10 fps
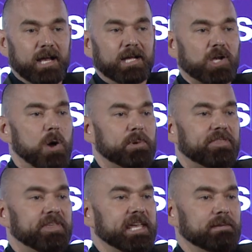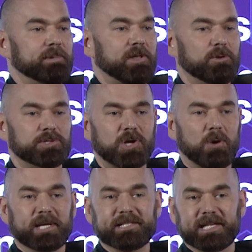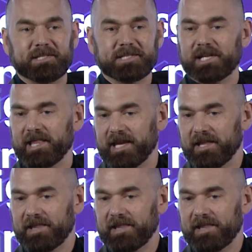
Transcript: Common theme in those top contenders that are there.